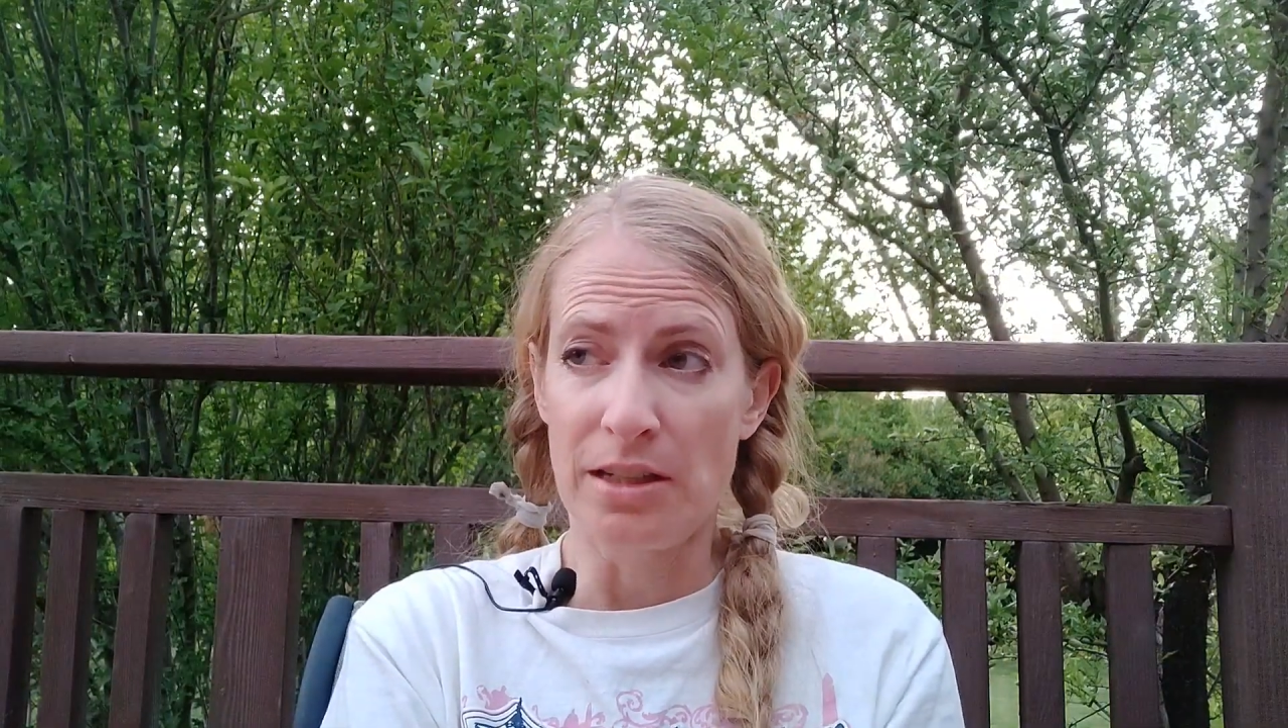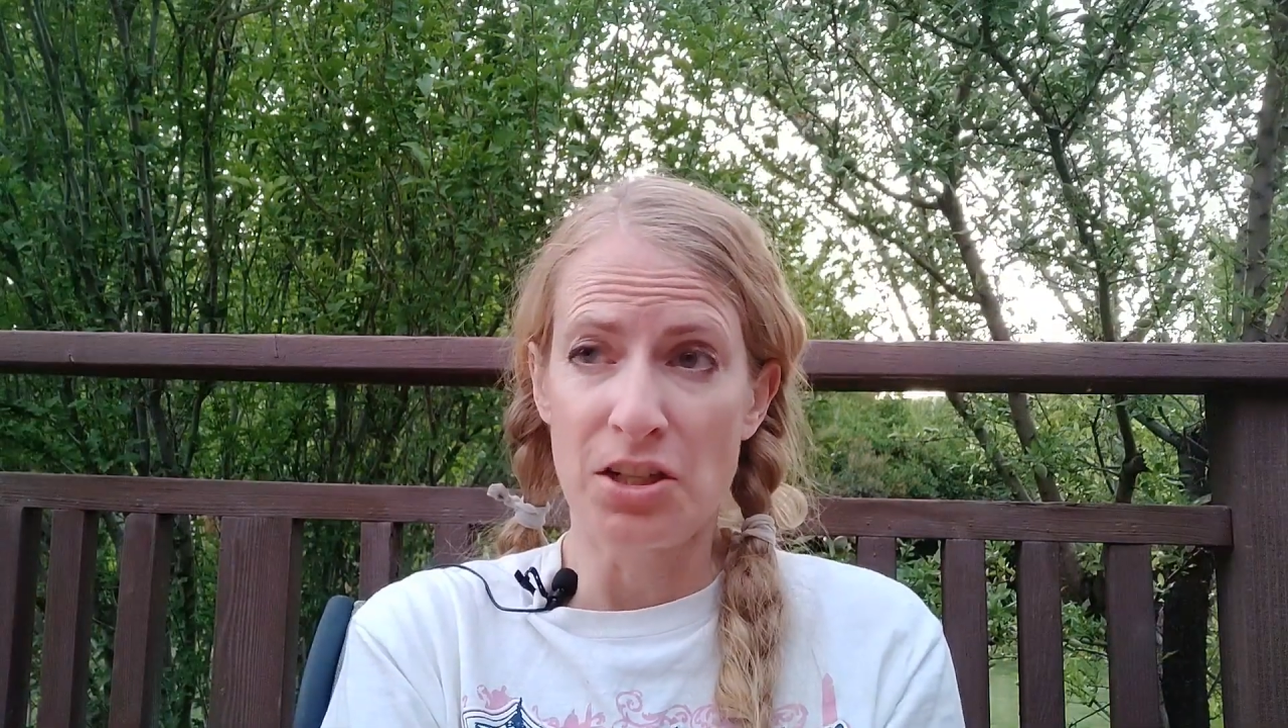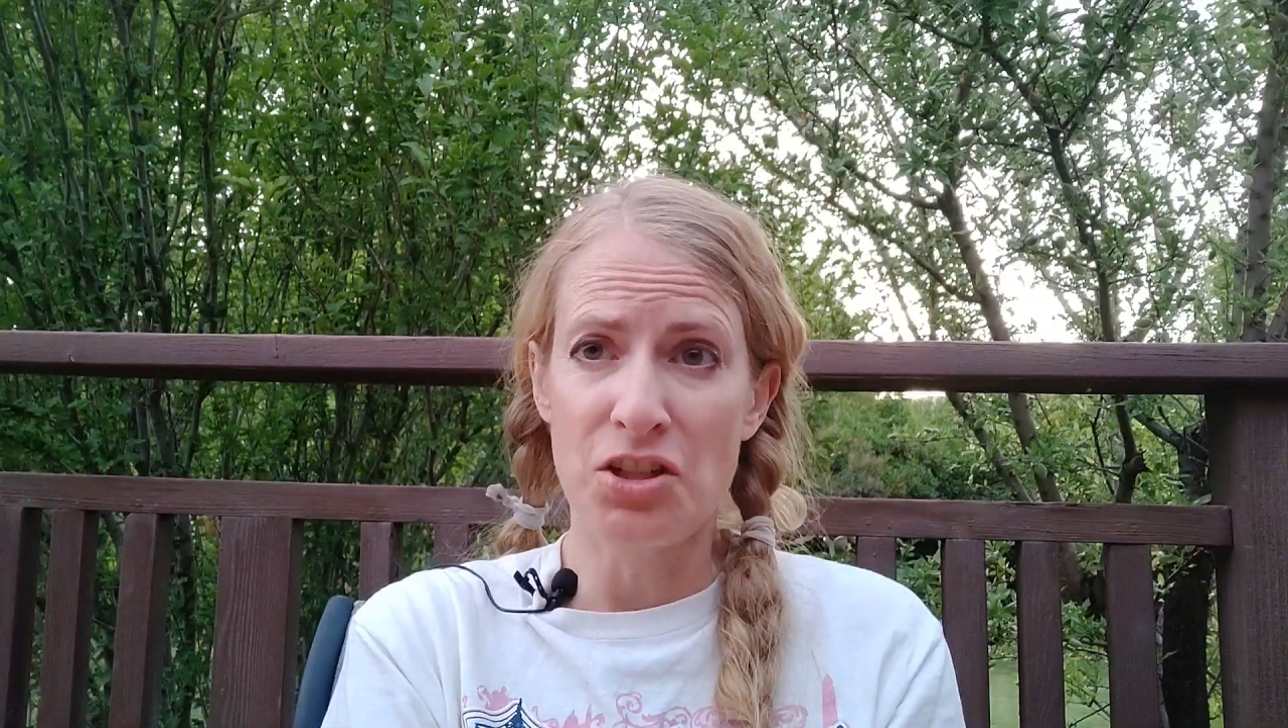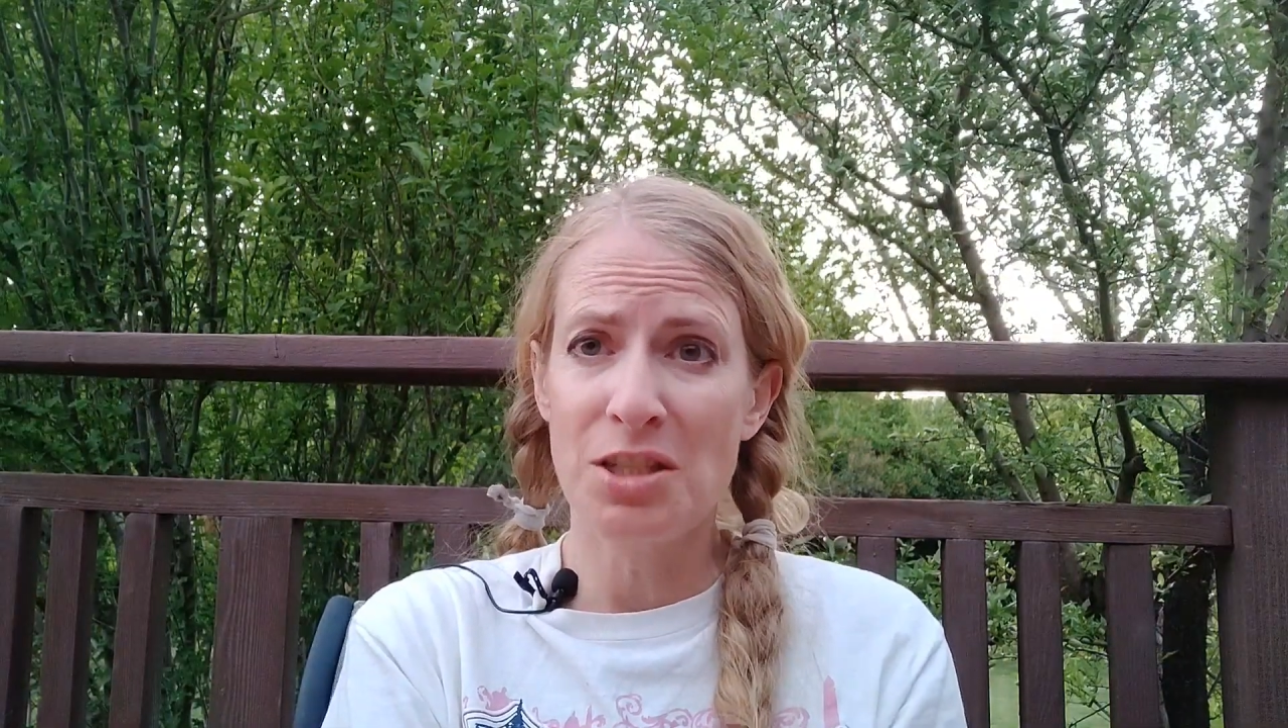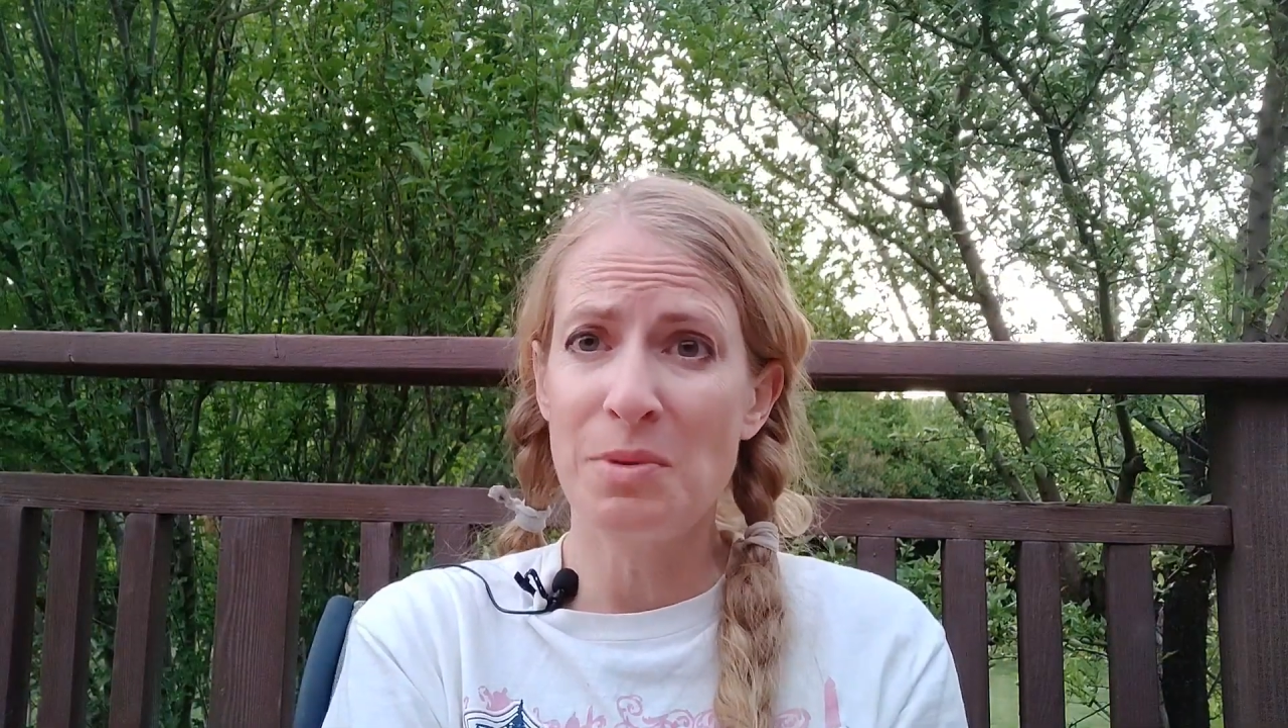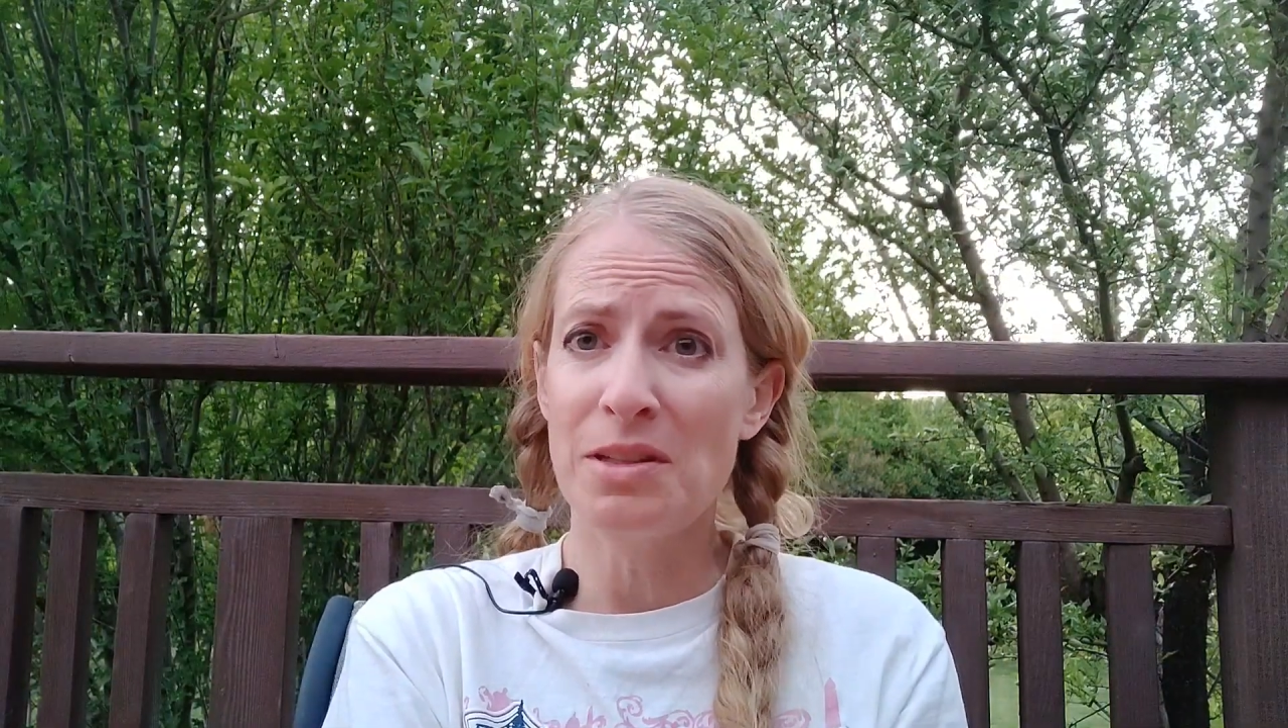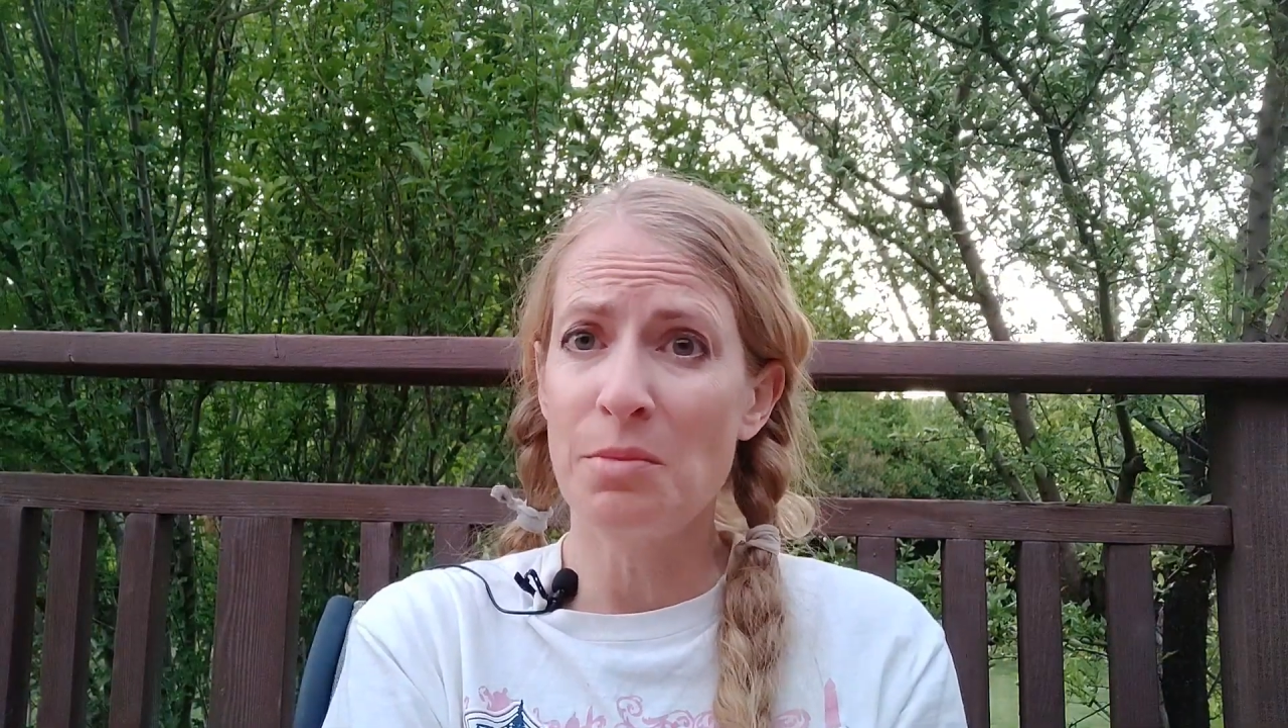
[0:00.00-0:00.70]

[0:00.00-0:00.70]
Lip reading: It could just be